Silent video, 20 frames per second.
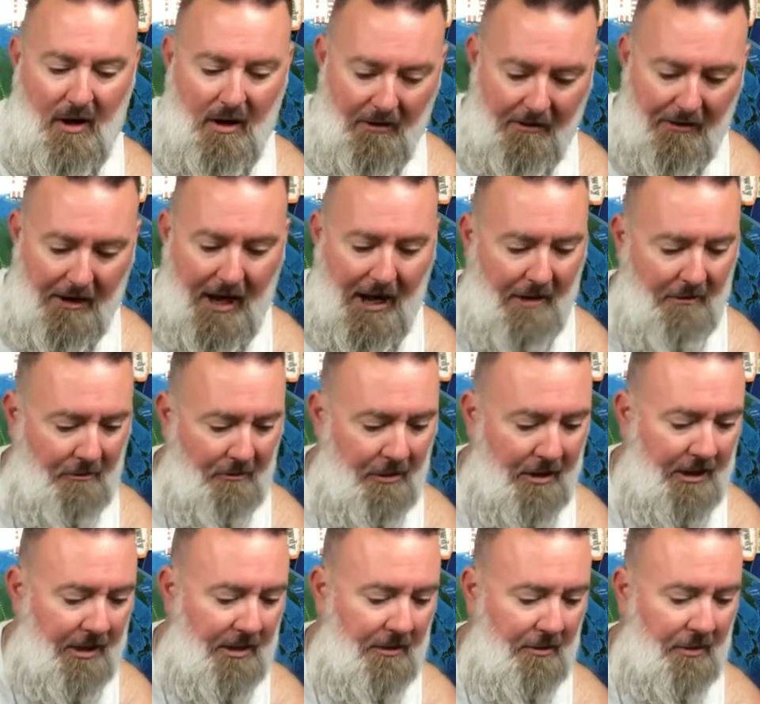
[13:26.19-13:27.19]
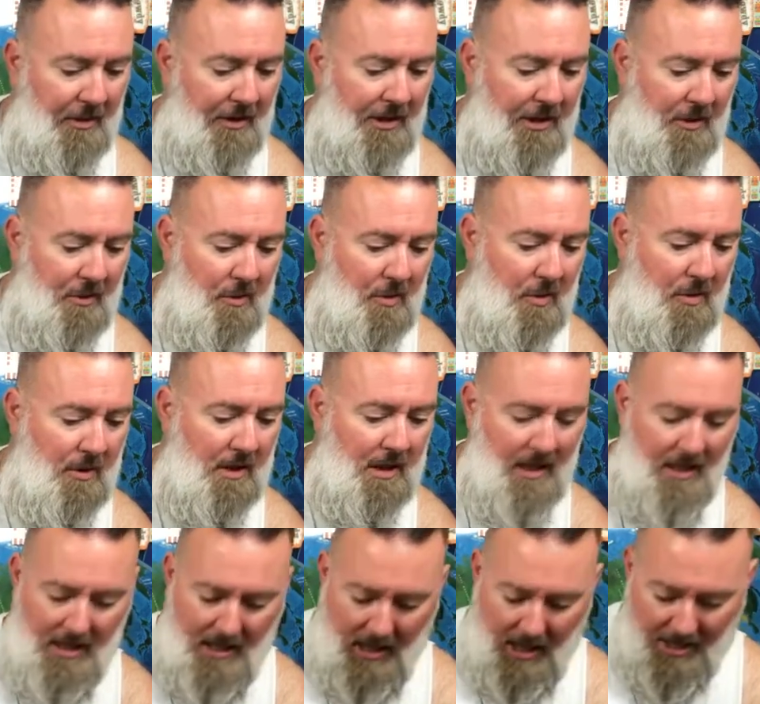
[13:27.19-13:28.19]
All right, really, really cool.
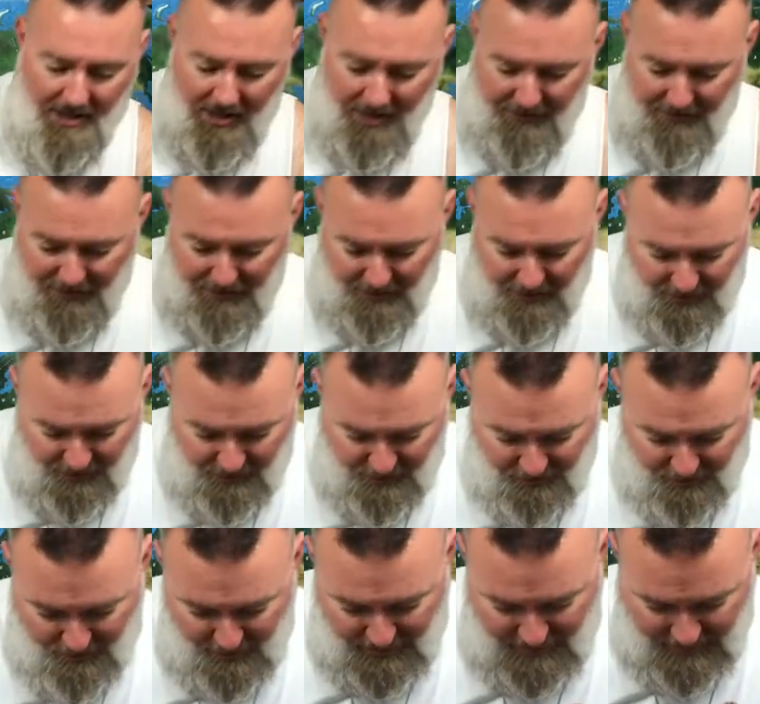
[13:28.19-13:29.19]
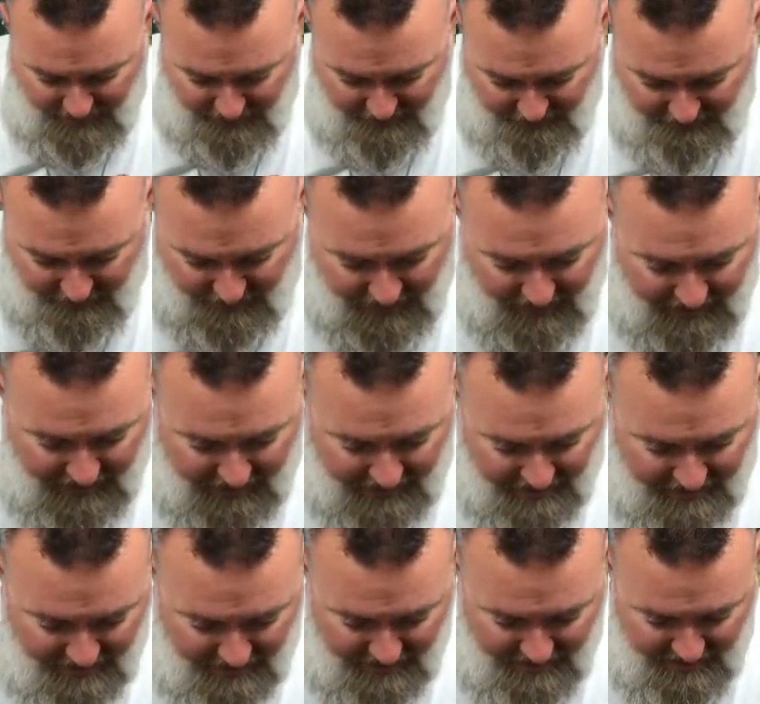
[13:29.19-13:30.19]
Another great find.
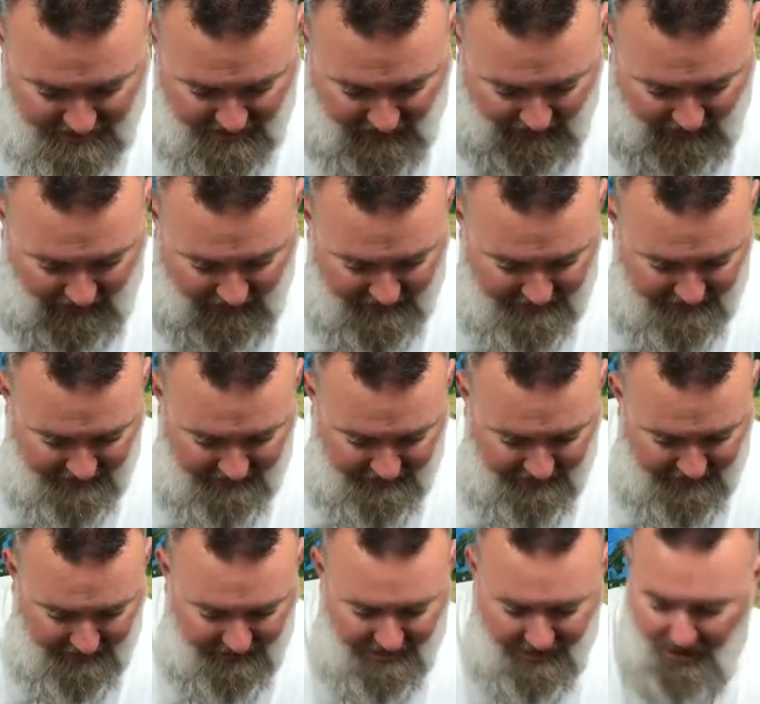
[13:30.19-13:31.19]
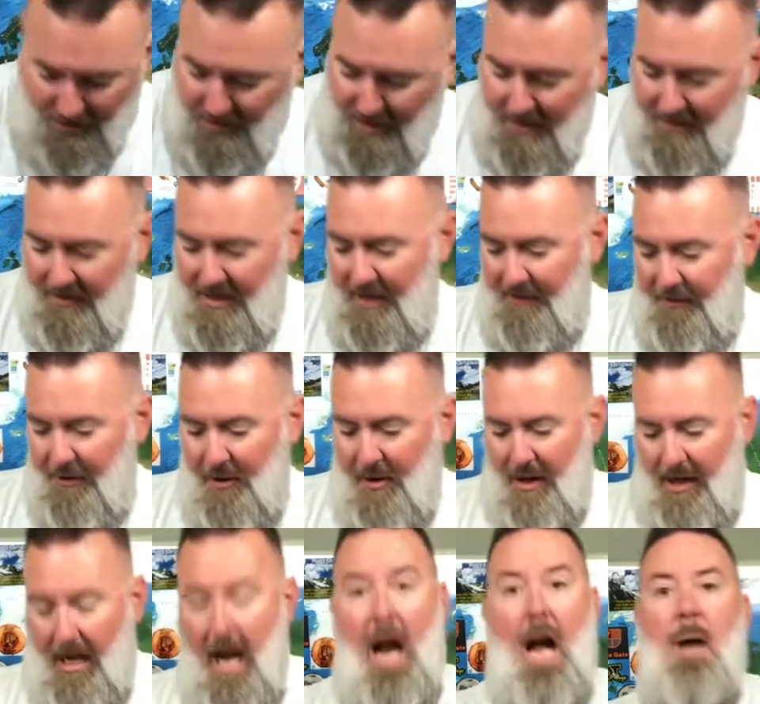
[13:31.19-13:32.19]
You know, even if they're
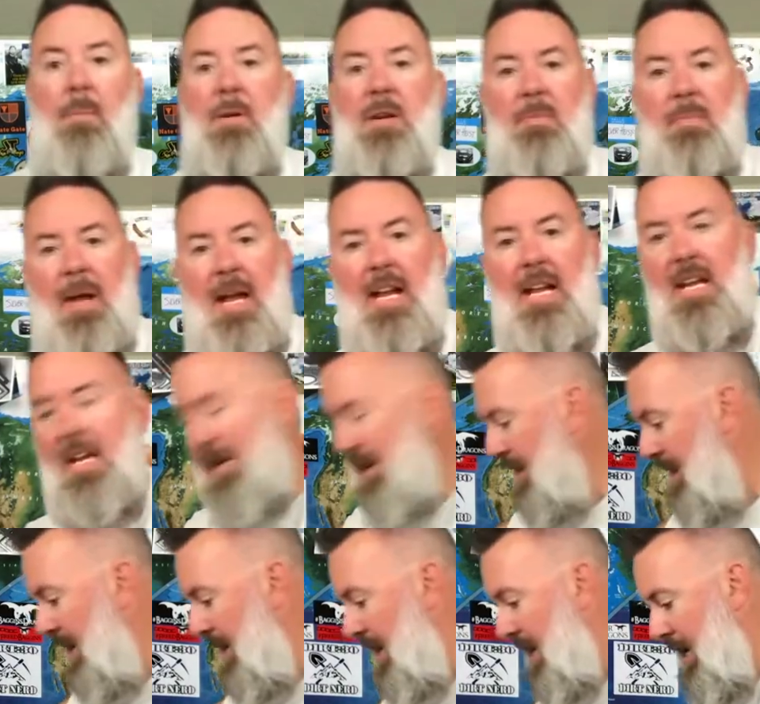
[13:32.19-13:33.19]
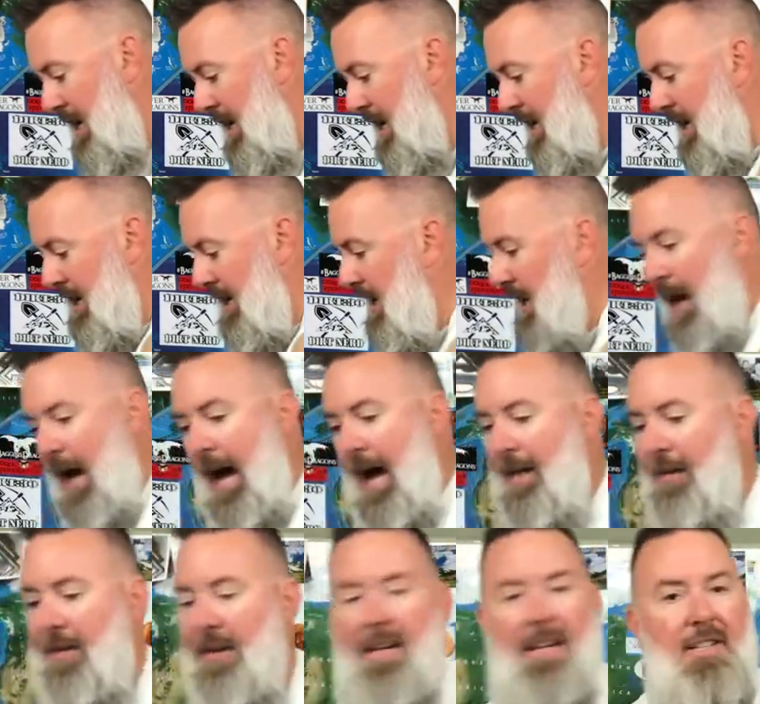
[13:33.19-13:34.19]
a common penny, I
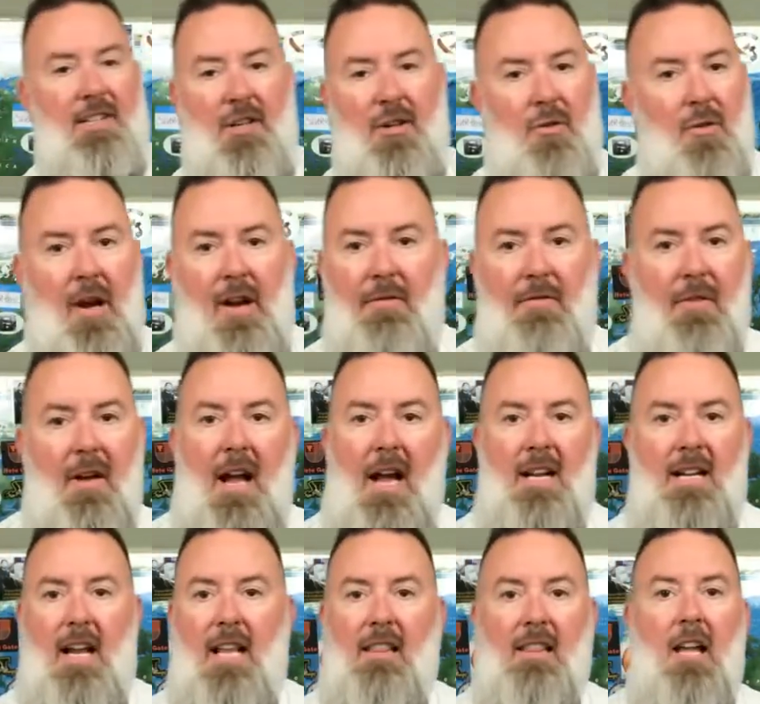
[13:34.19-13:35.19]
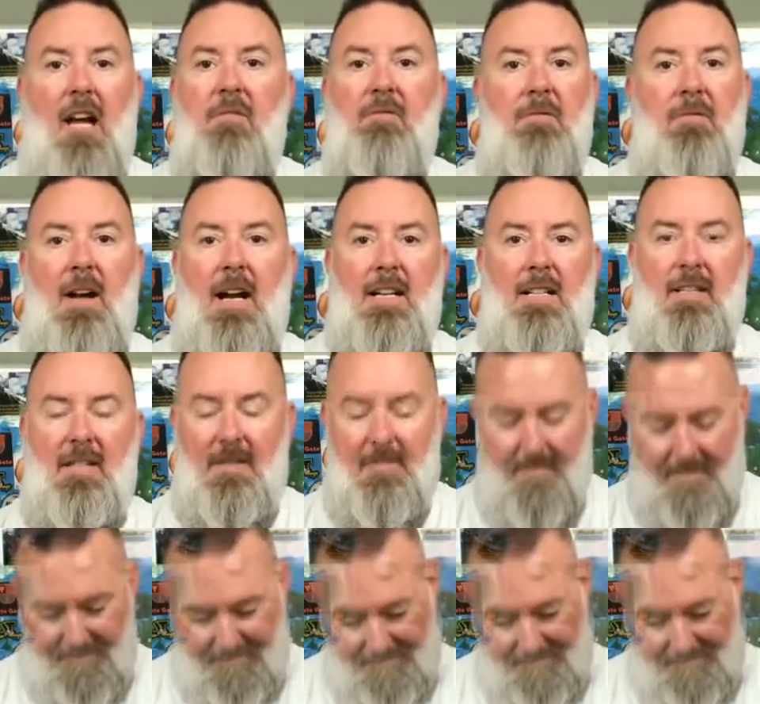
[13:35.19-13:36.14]
think it's a great find. I love finding them.